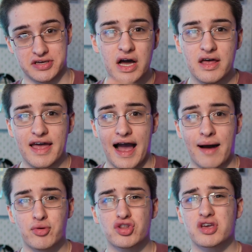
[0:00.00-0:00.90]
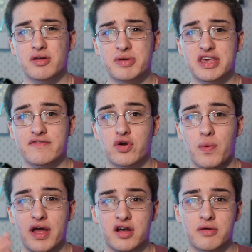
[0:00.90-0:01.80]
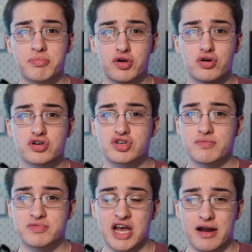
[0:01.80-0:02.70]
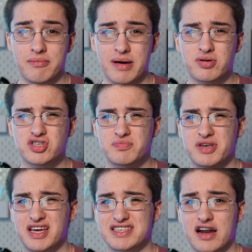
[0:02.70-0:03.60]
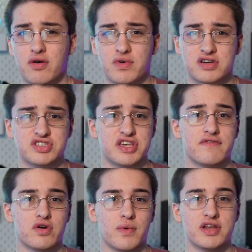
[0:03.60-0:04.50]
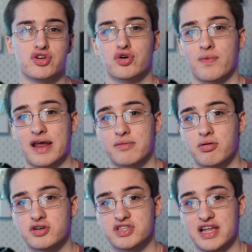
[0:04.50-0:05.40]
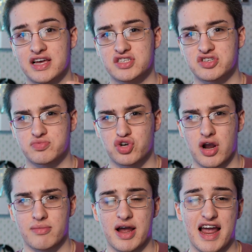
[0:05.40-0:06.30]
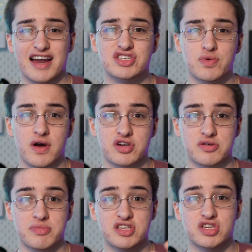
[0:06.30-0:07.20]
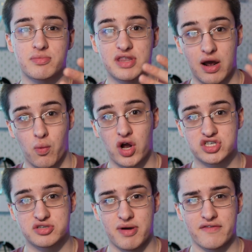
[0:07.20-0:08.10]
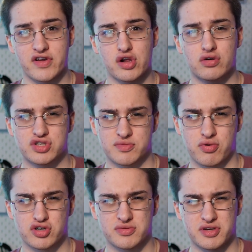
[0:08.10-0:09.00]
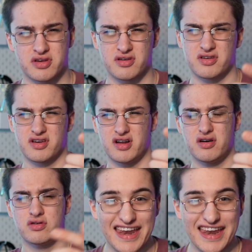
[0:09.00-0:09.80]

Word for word: But I'm only gonna be giving away a computer to channel members because I don't wanna just give it away to a random person that hits subscribe. I actually want it to be someone that watches my video and supports me, you know?